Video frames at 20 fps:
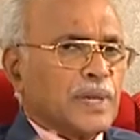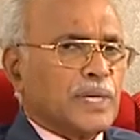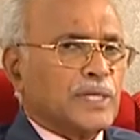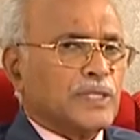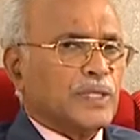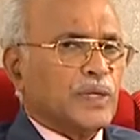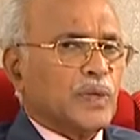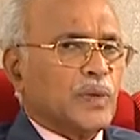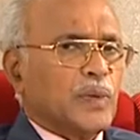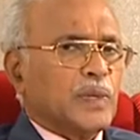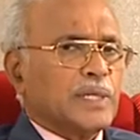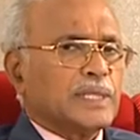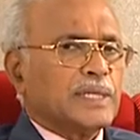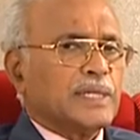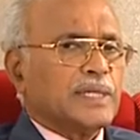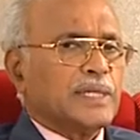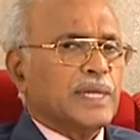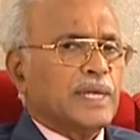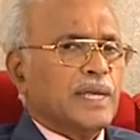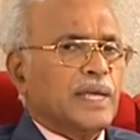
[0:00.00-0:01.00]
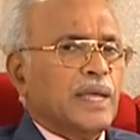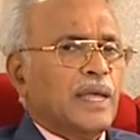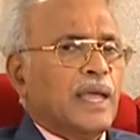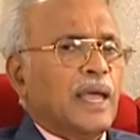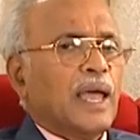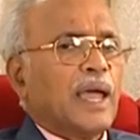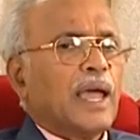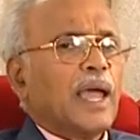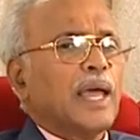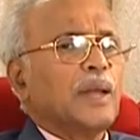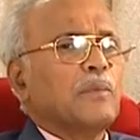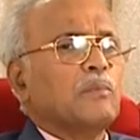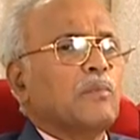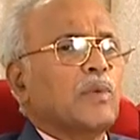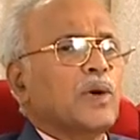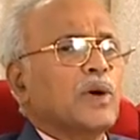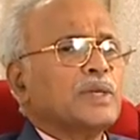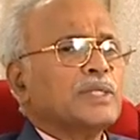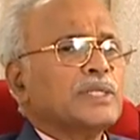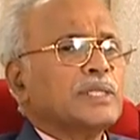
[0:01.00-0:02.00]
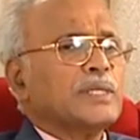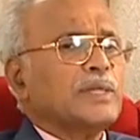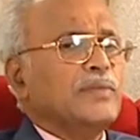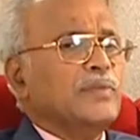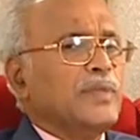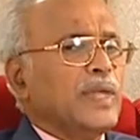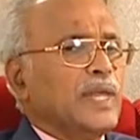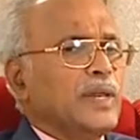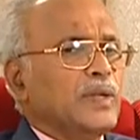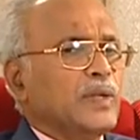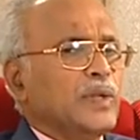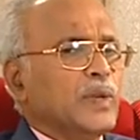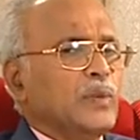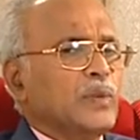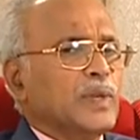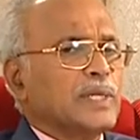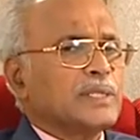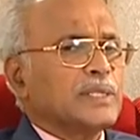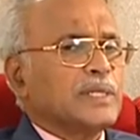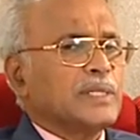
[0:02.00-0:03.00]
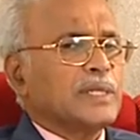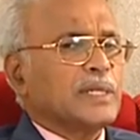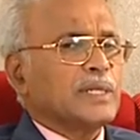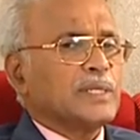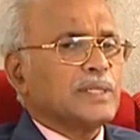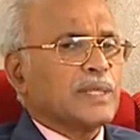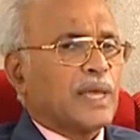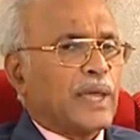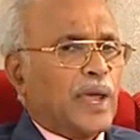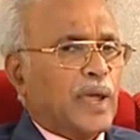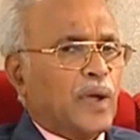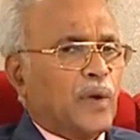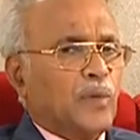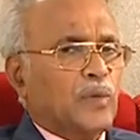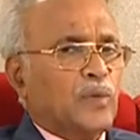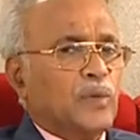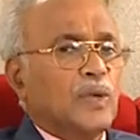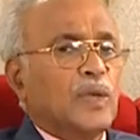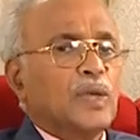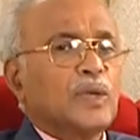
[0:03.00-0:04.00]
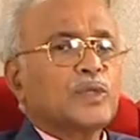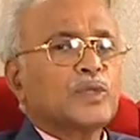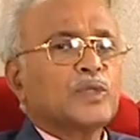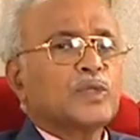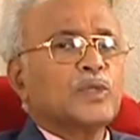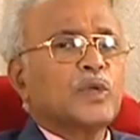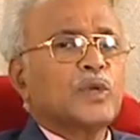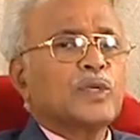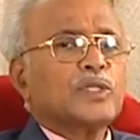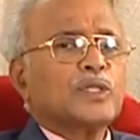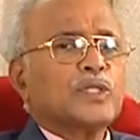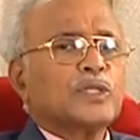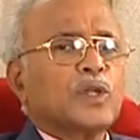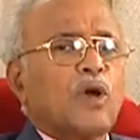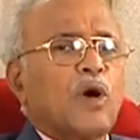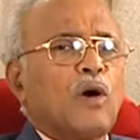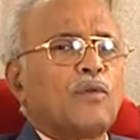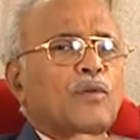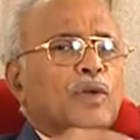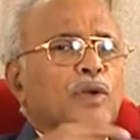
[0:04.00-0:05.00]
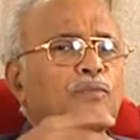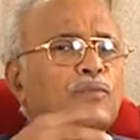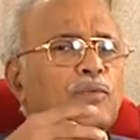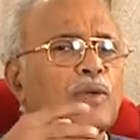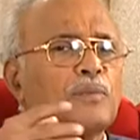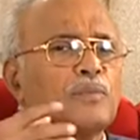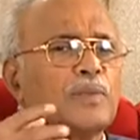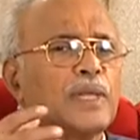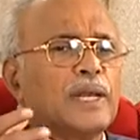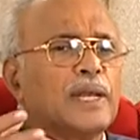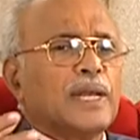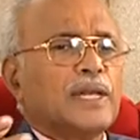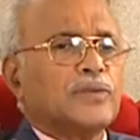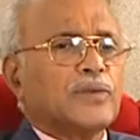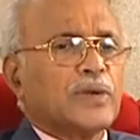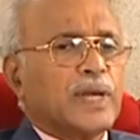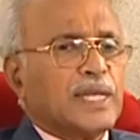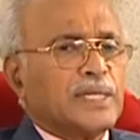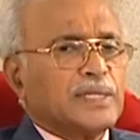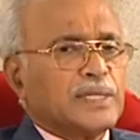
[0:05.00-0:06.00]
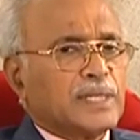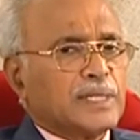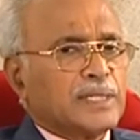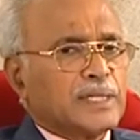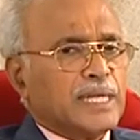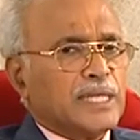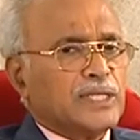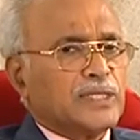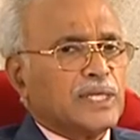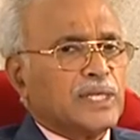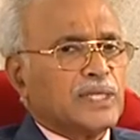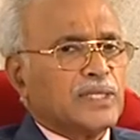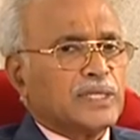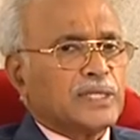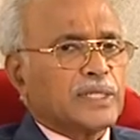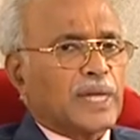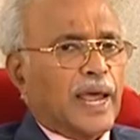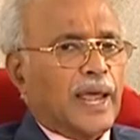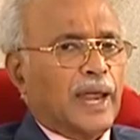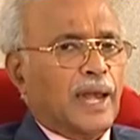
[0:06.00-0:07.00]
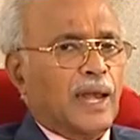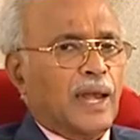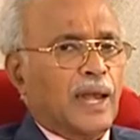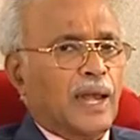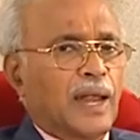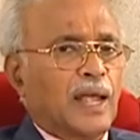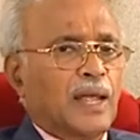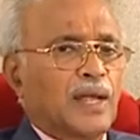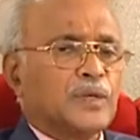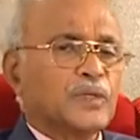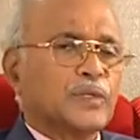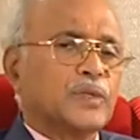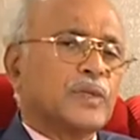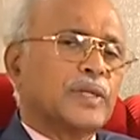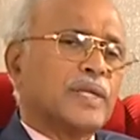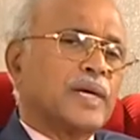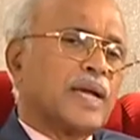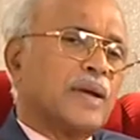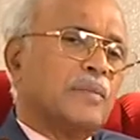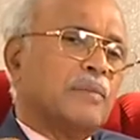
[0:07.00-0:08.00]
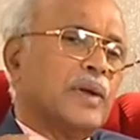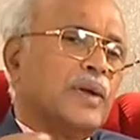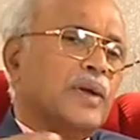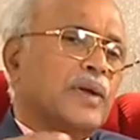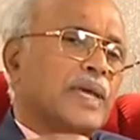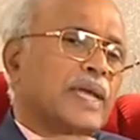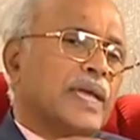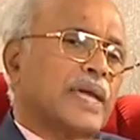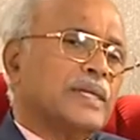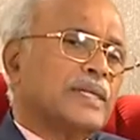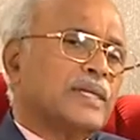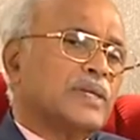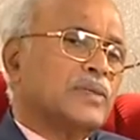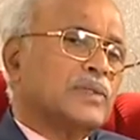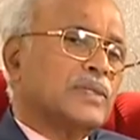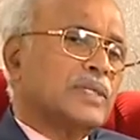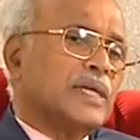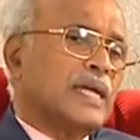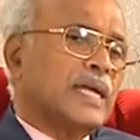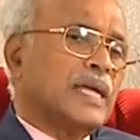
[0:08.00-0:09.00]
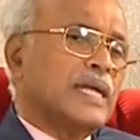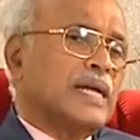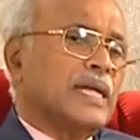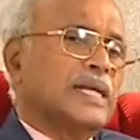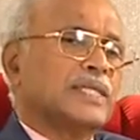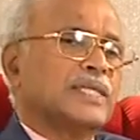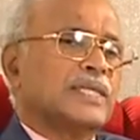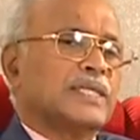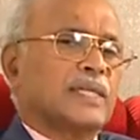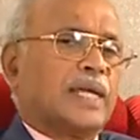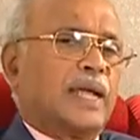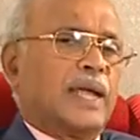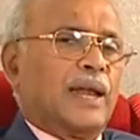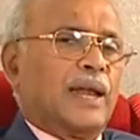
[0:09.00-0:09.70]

University, and most Indian universities have switched over from the literature teaching style to the communicative English style.